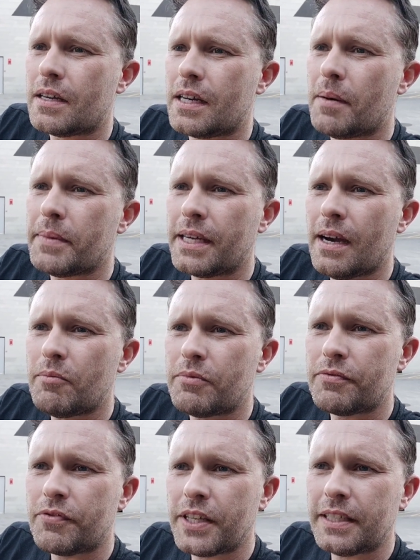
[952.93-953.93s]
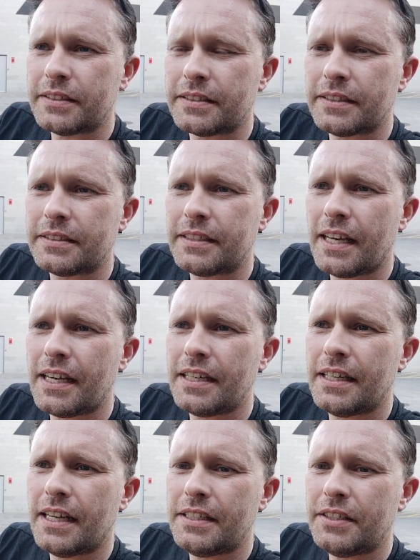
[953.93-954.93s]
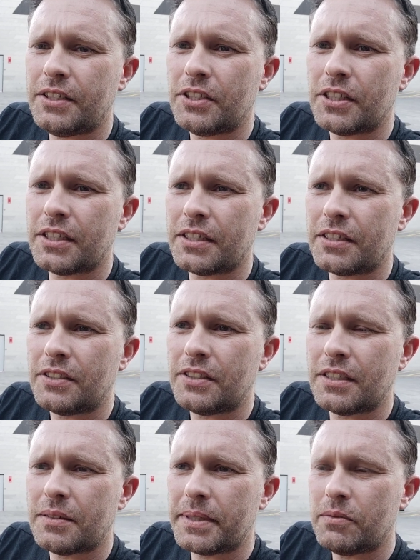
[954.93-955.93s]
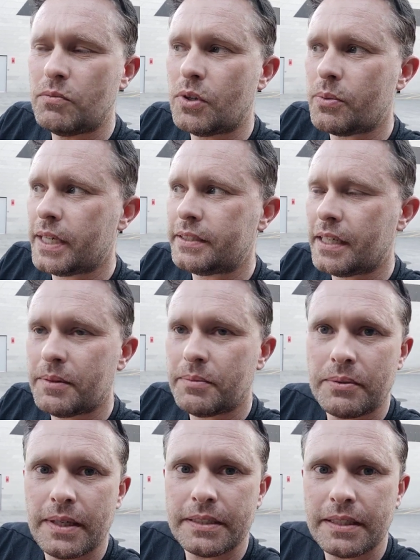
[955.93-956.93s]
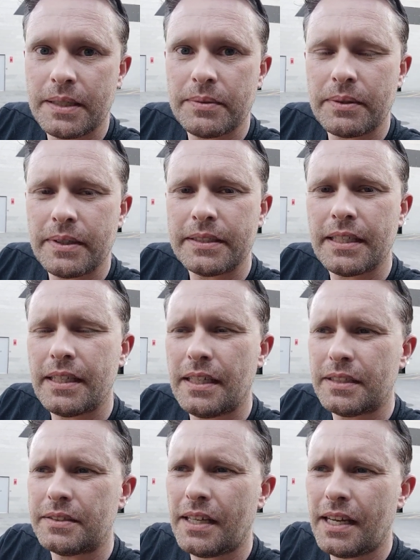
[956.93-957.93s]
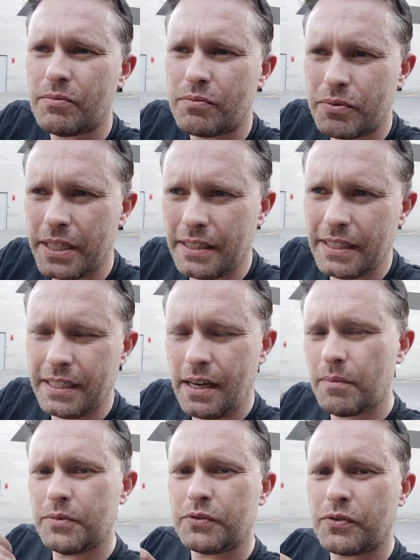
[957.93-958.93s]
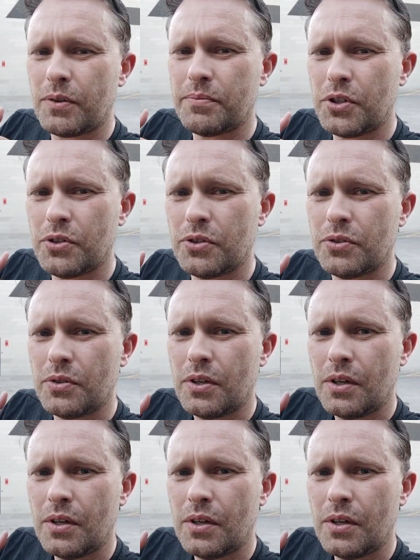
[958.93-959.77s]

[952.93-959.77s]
coming up with things to say, and you're gonna be, what do I say? What do I say? What do I say? It really comes from you